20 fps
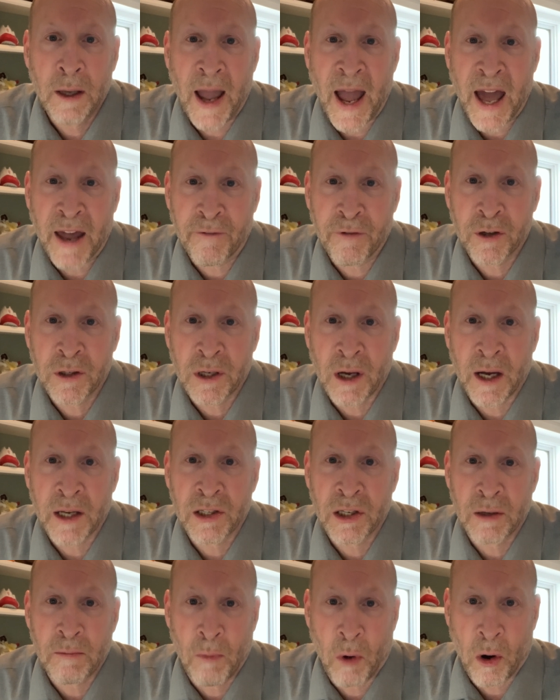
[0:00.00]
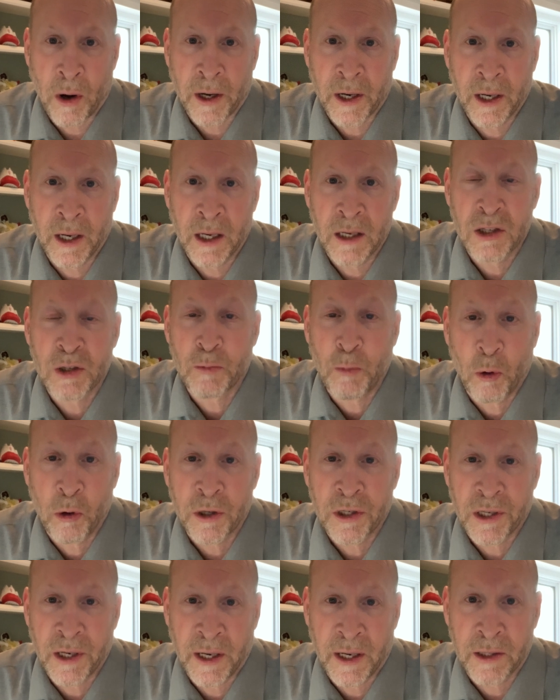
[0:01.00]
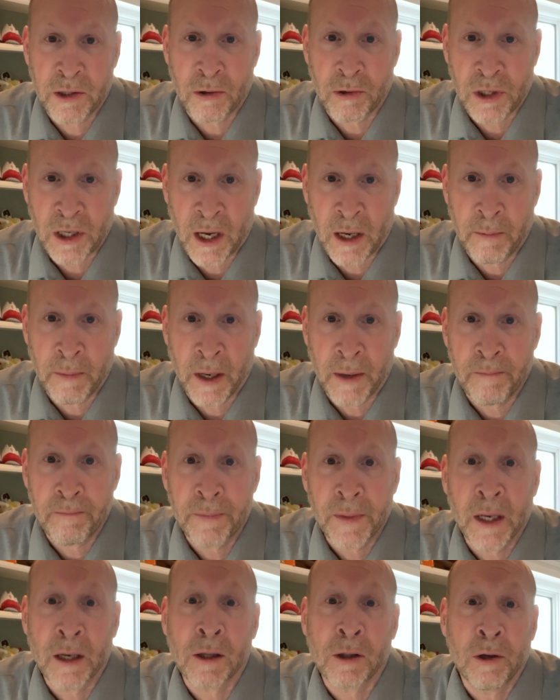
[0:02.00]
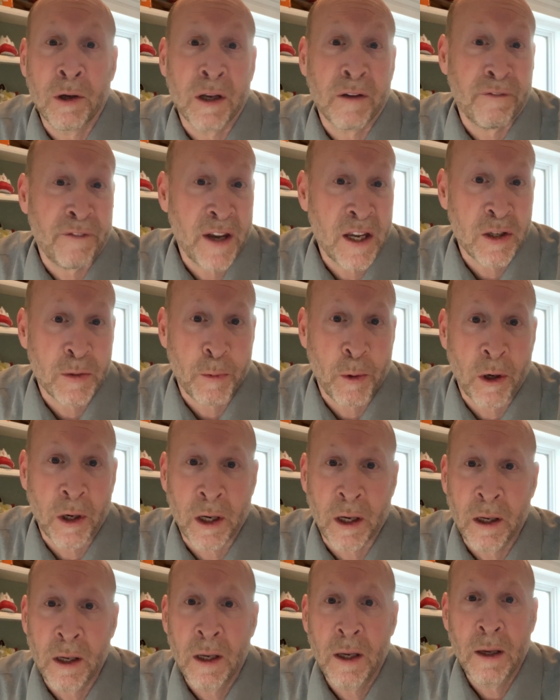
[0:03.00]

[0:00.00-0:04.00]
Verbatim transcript: advertising, marketing, sports, and entertainment, including Facebook,